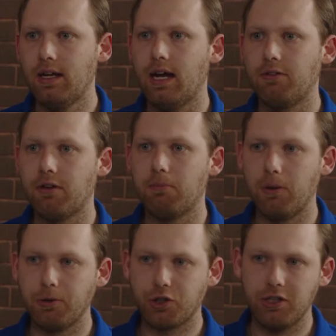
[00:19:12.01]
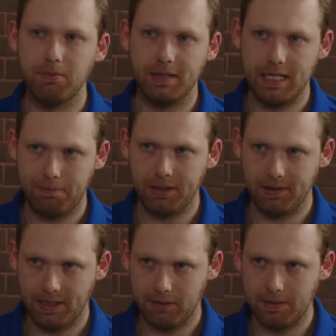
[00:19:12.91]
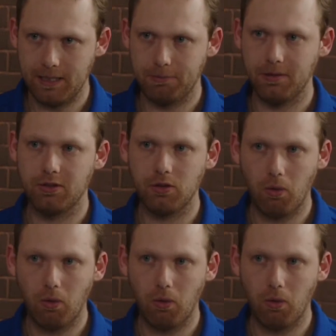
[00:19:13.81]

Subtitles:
have emotionally manipulated people into